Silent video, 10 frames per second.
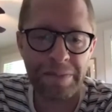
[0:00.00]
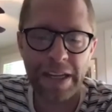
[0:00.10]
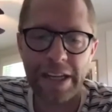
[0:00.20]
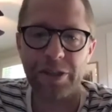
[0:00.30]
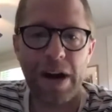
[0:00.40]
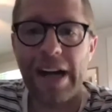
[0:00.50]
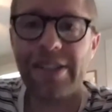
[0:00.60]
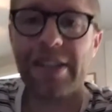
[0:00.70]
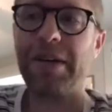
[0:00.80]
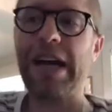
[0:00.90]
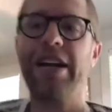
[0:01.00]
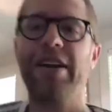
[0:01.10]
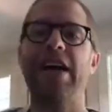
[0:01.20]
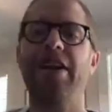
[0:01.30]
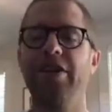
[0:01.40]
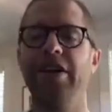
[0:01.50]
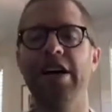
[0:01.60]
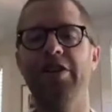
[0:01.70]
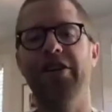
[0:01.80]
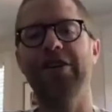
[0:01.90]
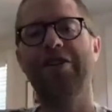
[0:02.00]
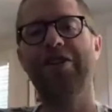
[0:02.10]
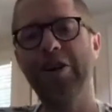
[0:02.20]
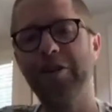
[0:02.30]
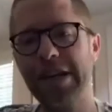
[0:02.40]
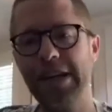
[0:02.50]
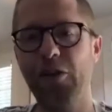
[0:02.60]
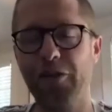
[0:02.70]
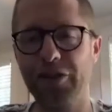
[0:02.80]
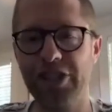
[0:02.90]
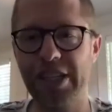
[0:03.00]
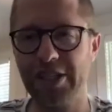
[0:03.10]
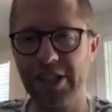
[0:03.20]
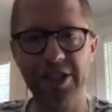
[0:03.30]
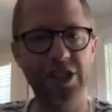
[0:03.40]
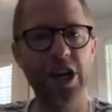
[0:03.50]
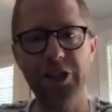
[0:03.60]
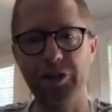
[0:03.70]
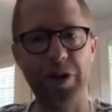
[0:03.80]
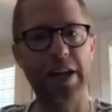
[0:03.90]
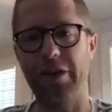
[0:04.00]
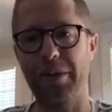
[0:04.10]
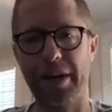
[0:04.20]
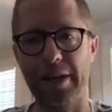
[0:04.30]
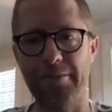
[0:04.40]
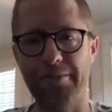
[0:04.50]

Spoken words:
And so Isaac, kind of the theory overseas is train everybody.